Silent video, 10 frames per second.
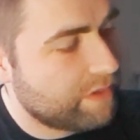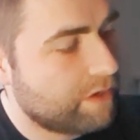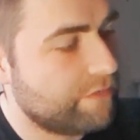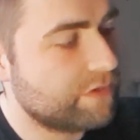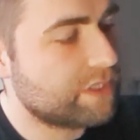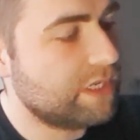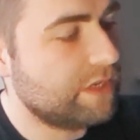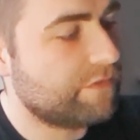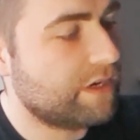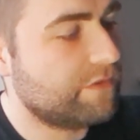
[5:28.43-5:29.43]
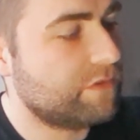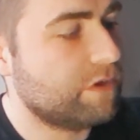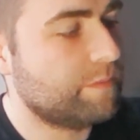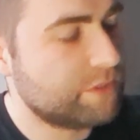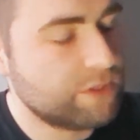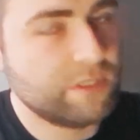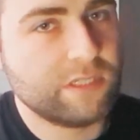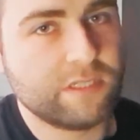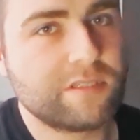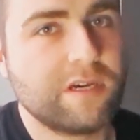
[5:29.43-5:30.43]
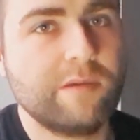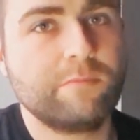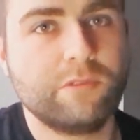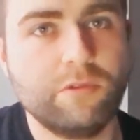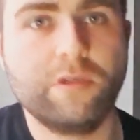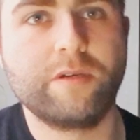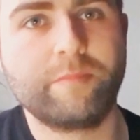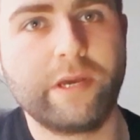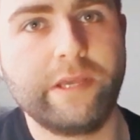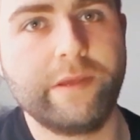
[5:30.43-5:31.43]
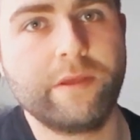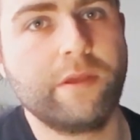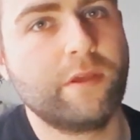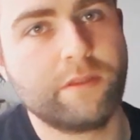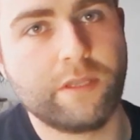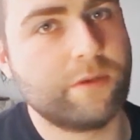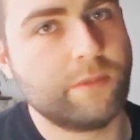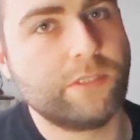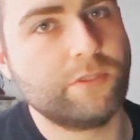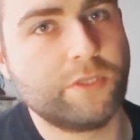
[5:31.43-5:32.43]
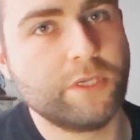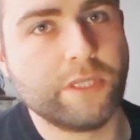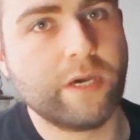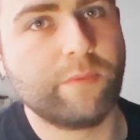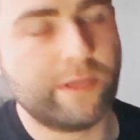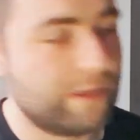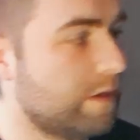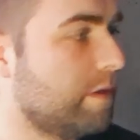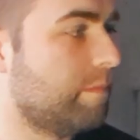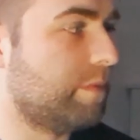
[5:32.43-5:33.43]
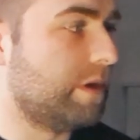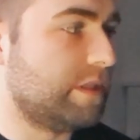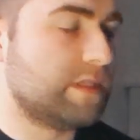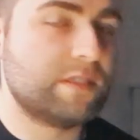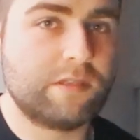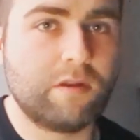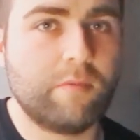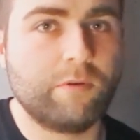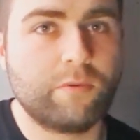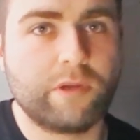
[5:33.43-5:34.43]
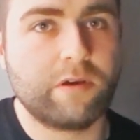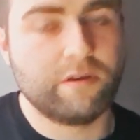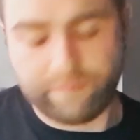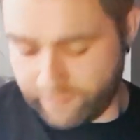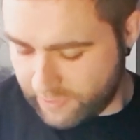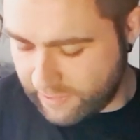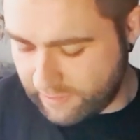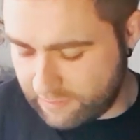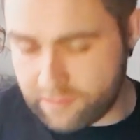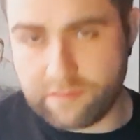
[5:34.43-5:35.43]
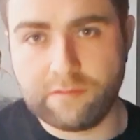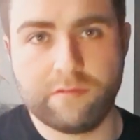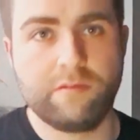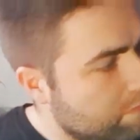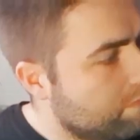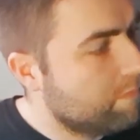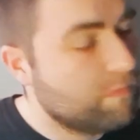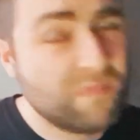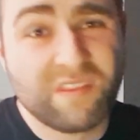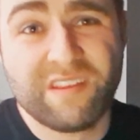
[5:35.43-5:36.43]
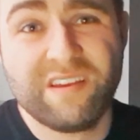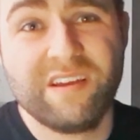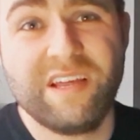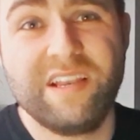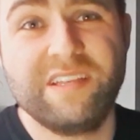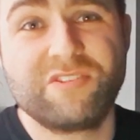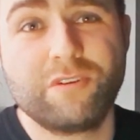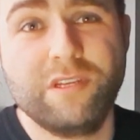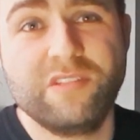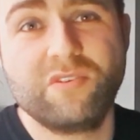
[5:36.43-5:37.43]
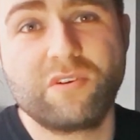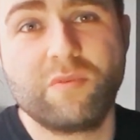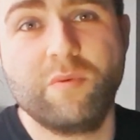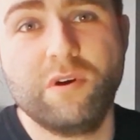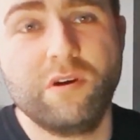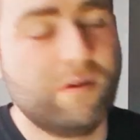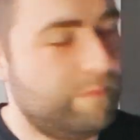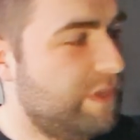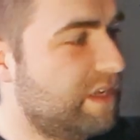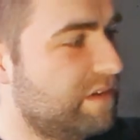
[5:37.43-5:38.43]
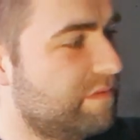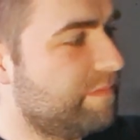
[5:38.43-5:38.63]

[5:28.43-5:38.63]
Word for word: Obviously, if I had the opportunity and the time to do it by ear, then I would just do it that way. But this is a lot more quicker, and that literally took what a minute.